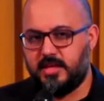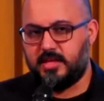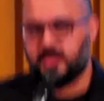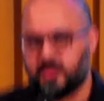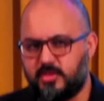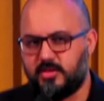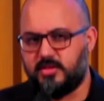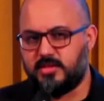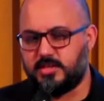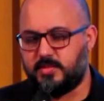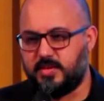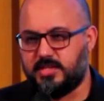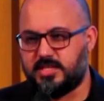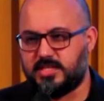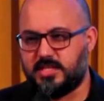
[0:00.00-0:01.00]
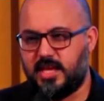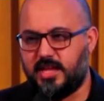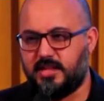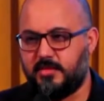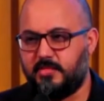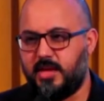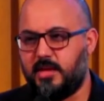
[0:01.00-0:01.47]
because we just
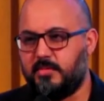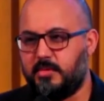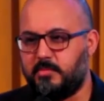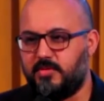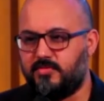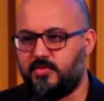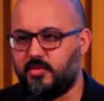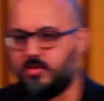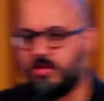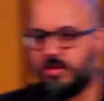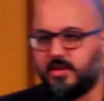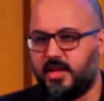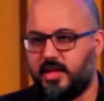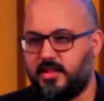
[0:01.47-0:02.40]
had the baby before,